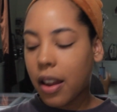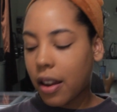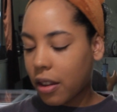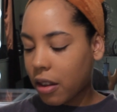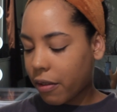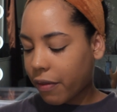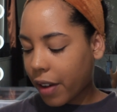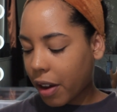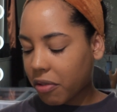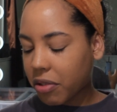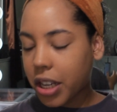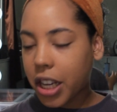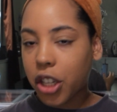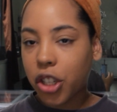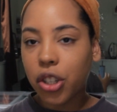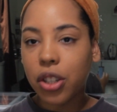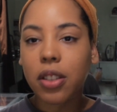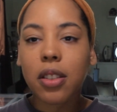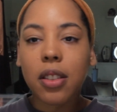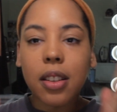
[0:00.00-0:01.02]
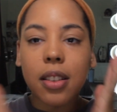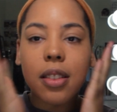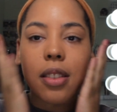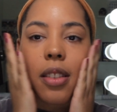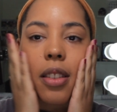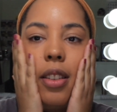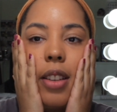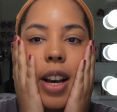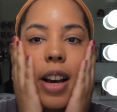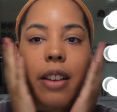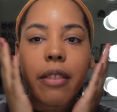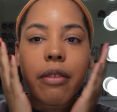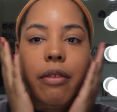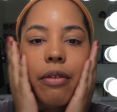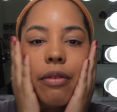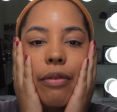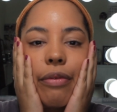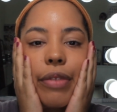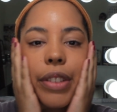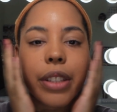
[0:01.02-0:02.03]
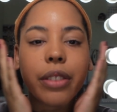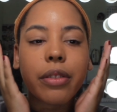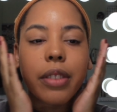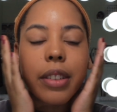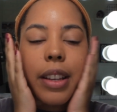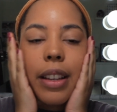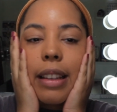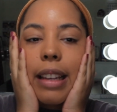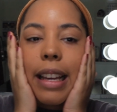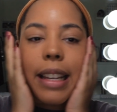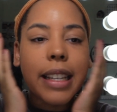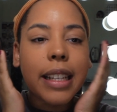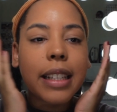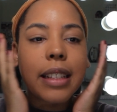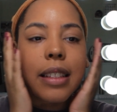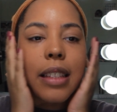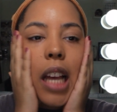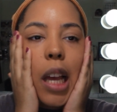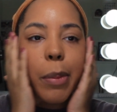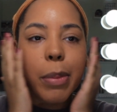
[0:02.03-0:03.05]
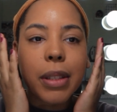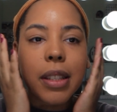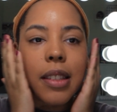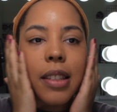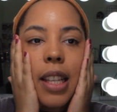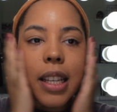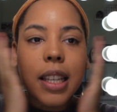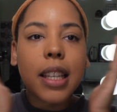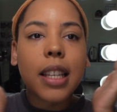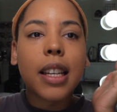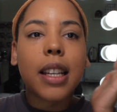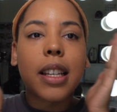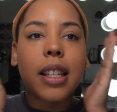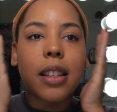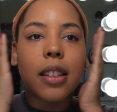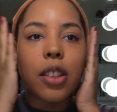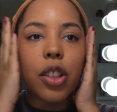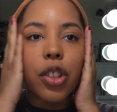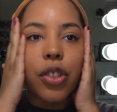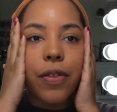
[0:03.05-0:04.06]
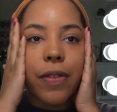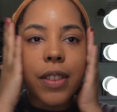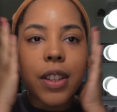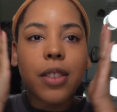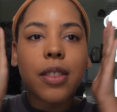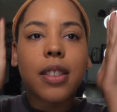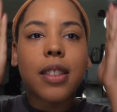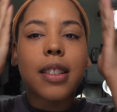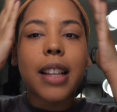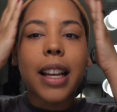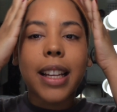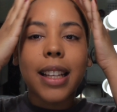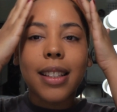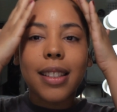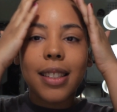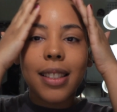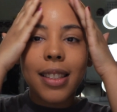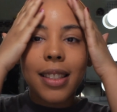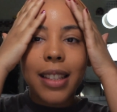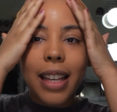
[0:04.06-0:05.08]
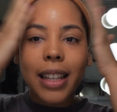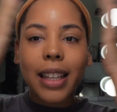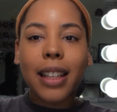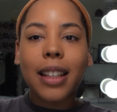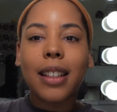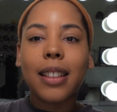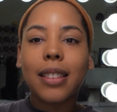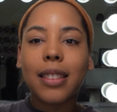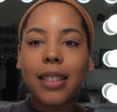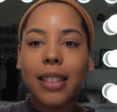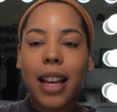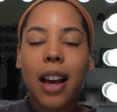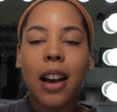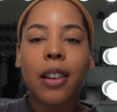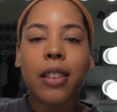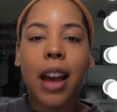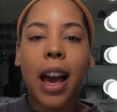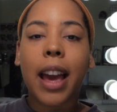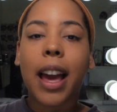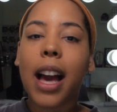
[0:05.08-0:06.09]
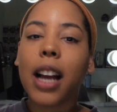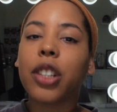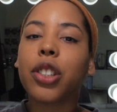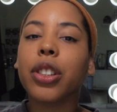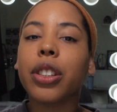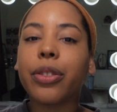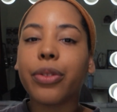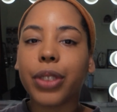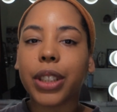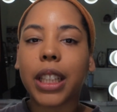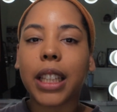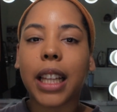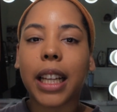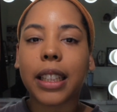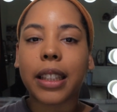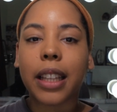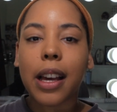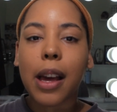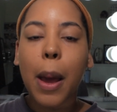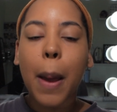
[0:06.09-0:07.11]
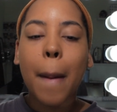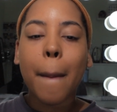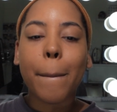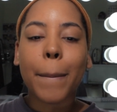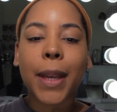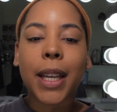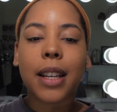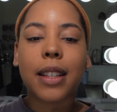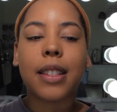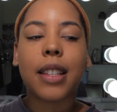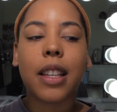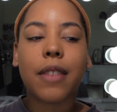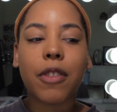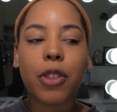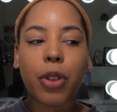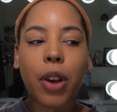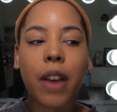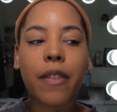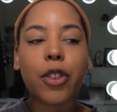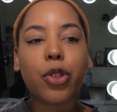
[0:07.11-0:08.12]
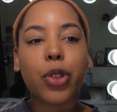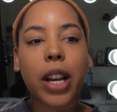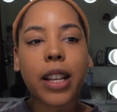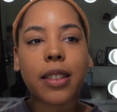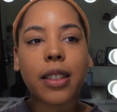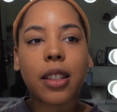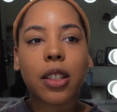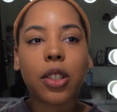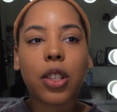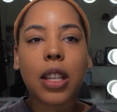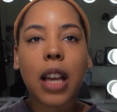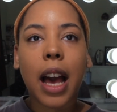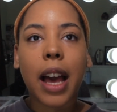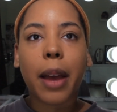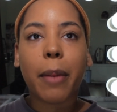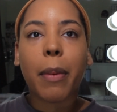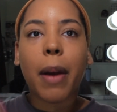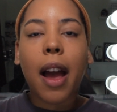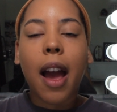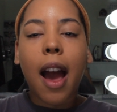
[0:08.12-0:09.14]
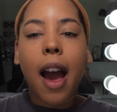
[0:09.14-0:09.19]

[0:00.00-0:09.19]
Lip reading: the foundation does not feel any type of sticky. It feels like it's setting down. I actually really like that because even though I have a dry skin type,